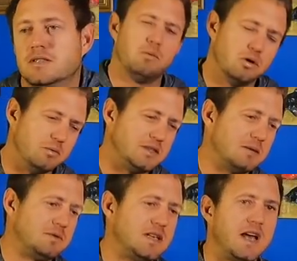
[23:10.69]
There will be
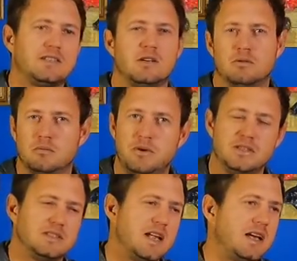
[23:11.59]
some snacks, I will bring
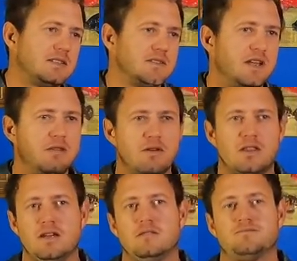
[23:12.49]
snacks.
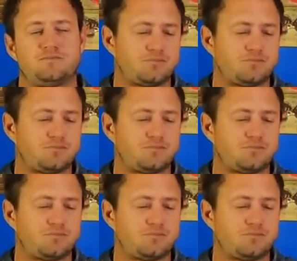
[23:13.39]
Everything